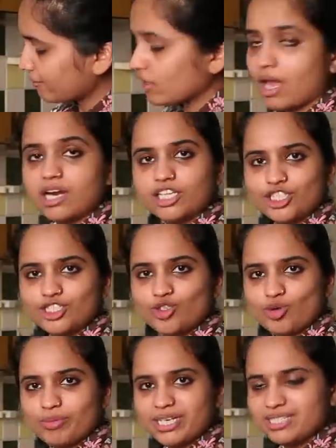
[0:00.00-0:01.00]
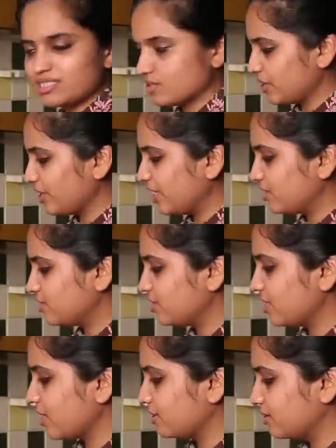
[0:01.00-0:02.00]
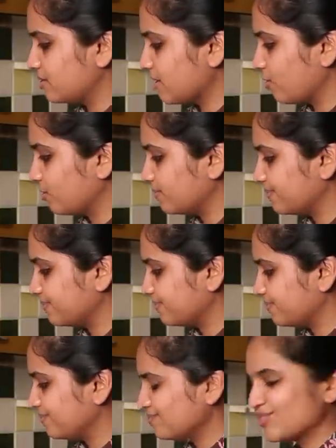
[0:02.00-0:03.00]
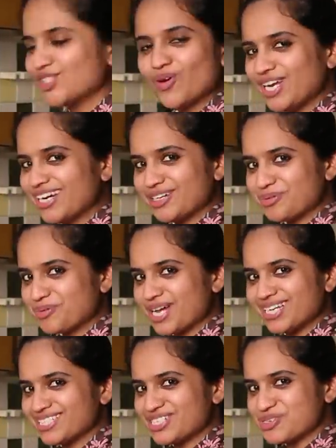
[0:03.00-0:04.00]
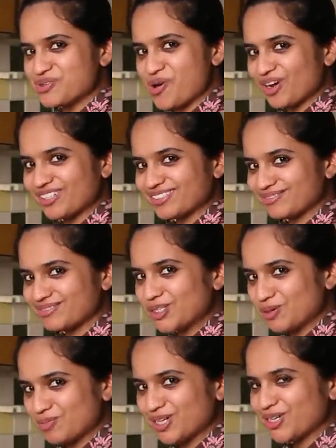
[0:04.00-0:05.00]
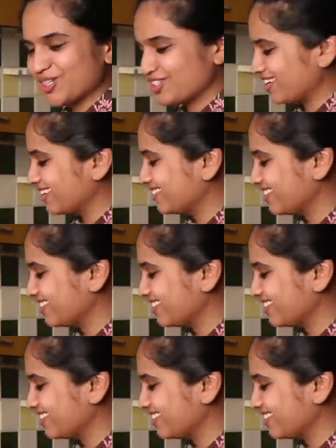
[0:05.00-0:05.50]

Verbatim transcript: Another 2 minutes and we're ready to take this out. Don't eat it while it's too hot, you'll burn your tongue.